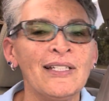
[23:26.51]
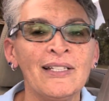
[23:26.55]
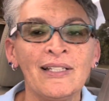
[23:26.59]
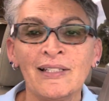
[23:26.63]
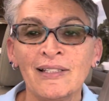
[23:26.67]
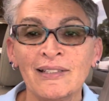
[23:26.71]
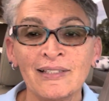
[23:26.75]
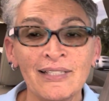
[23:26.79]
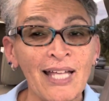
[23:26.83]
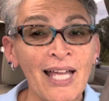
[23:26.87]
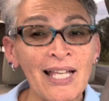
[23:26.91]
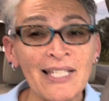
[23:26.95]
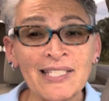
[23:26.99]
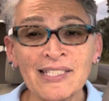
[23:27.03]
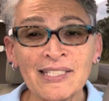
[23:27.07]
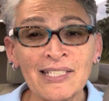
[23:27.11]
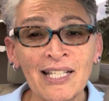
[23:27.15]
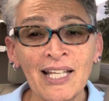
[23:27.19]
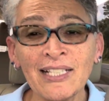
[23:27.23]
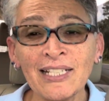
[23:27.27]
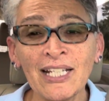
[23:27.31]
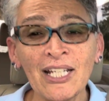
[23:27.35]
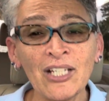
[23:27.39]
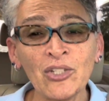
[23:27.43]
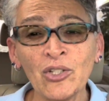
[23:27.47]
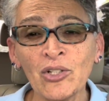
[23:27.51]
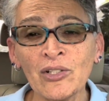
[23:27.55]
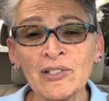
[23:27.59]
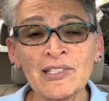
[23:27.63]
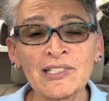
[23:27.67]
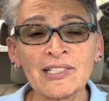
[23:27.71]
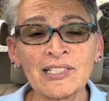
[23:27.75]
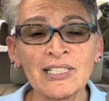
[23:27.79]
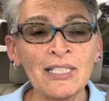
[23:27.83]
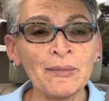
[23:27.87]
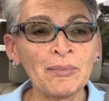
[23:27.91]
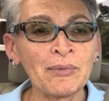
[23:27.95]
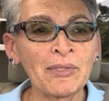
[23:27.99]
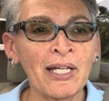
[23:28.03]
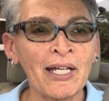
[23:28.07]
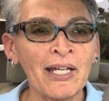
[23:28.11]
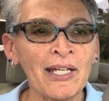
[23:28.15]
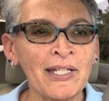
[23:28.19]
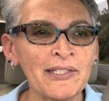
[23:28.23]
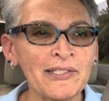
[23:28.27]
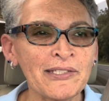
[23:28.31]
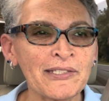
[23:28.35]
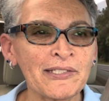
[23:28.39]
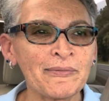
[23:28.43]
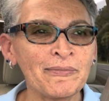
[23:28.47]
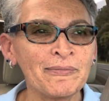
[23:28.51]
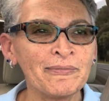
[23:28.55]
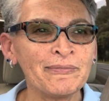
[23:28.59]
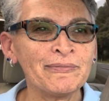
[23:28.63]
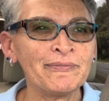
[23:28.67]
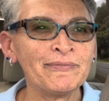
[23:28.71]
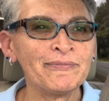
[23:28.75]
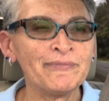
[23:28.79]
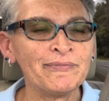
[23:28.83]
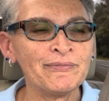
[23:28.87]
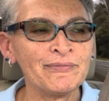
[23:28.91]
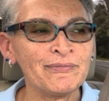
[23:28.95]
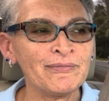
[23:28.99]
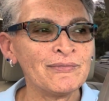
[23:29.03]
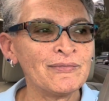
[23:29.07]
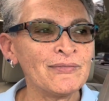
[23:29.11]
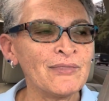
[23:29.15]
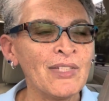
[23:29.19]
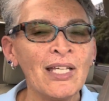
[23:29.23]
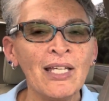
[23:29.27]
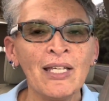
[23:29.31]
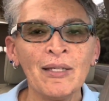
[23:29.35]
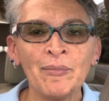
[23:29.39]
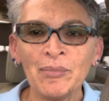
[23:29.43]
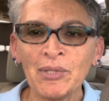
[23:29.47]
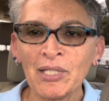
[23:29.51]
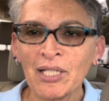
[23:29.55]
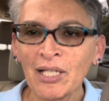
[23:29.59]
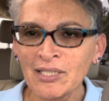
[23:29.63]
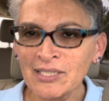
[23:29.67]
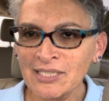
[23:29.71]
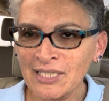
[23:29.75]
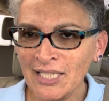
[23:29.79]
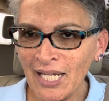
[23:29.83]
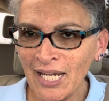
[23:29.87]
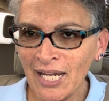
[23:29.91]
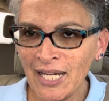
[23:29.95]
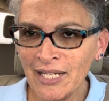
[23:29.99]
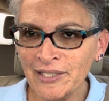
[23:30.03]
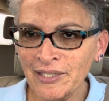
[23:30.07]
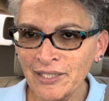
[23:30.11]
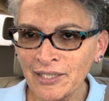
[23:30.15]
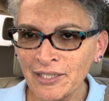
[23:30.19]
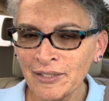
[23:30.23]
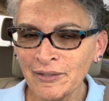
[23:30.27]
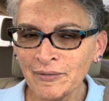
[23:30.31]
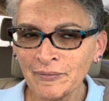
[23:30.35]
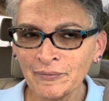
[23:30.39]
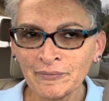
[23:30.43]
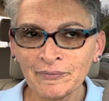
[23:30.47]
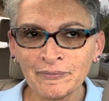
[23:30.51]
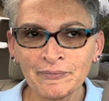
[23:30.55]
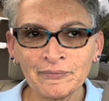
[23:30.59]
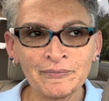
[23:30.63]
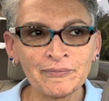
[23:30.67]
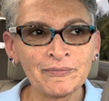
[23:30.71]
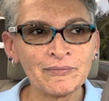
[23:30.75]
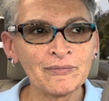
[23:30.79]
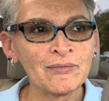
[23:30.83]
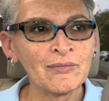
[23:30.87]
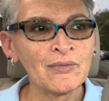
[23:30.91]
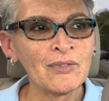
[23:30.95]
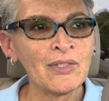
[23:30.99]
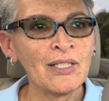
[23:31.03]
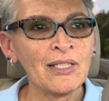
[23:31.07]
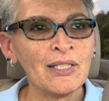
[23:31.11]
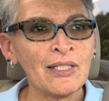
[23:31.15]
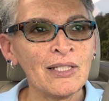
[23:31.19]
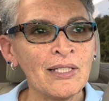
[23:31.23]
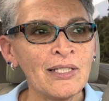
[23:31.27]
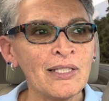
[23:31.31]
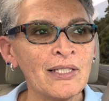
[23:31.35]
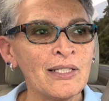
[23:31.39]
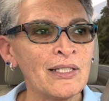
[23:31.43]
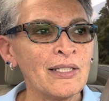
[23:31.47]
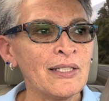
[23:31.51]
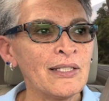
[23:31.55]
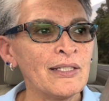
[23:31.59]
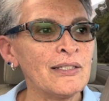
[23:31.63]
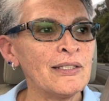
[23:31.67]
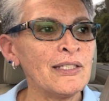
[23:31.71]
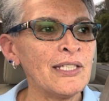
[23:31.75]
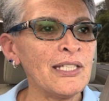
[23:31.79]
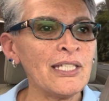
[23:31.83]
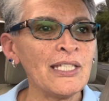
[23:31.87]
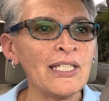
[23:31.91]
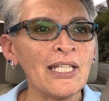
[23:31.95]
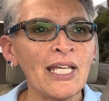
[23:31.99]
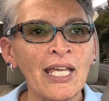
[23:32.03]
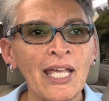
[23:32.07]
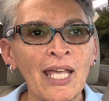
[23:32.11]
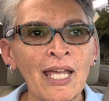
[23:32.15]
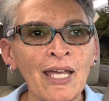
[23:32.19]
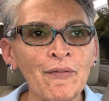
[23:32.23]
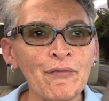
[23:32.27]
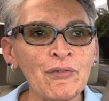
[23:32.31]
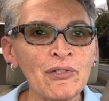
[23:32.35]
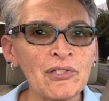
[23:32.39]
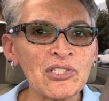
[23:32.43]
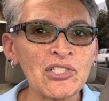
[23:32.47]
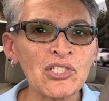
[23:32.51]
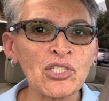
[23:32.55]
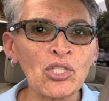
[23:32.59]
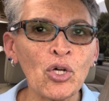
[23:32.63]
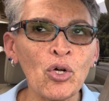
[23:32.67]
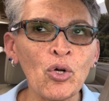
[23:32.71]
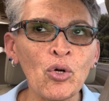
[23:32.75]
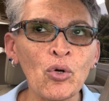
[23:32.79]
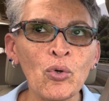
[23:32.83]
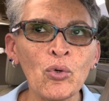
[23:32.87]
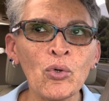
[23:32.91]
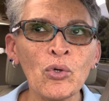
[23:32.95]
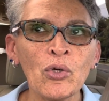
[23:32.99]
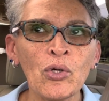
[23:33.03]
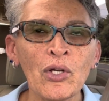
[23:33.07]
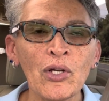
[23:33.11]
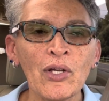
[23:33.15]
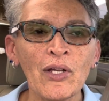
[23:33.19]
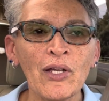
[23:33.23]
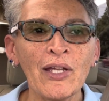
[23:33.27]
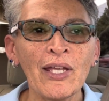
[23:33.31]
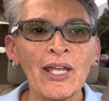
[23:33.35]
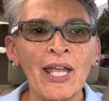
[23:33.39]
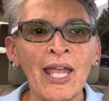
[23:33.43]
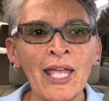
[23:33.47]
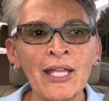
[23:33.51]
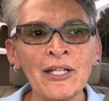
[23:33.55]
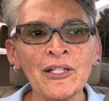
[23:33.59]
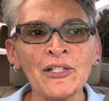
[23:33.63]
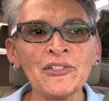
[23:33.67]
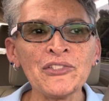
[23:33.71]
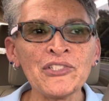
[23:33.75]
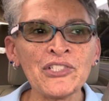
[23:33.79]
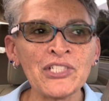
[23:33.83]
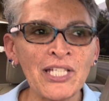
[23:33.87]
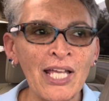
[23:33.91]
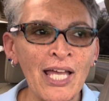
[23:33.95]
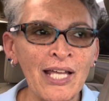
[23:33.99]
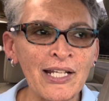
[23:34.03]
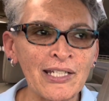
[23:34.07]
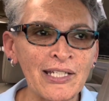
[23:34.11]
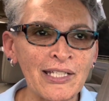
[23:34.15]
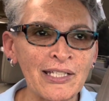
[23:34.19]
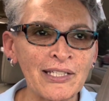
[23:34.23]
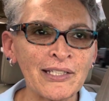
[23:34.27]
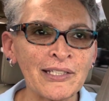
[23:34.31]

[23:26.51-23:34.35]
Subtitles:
Last night I couldn't sleep, guys. Because Katie, the ever so energetic,